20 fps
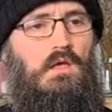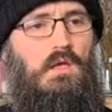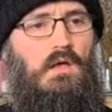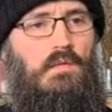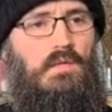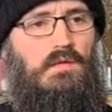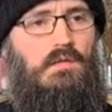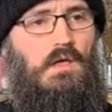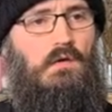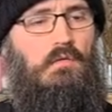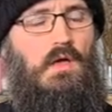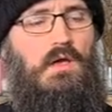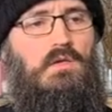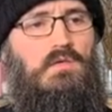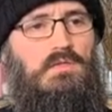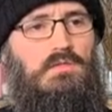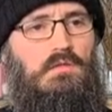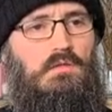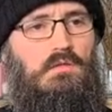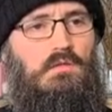and the
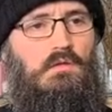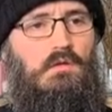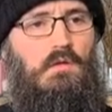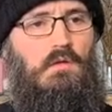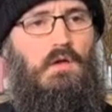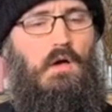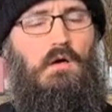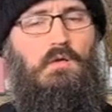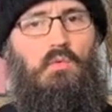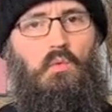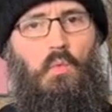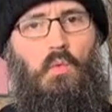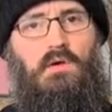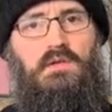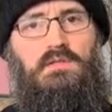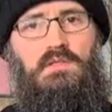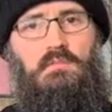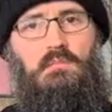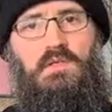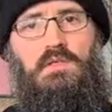direction God
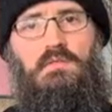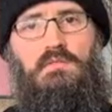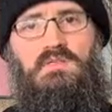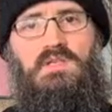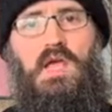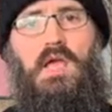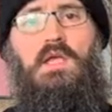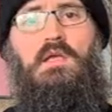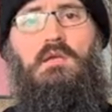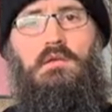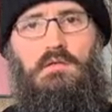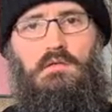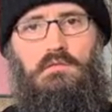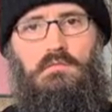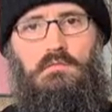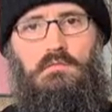wanted me to take.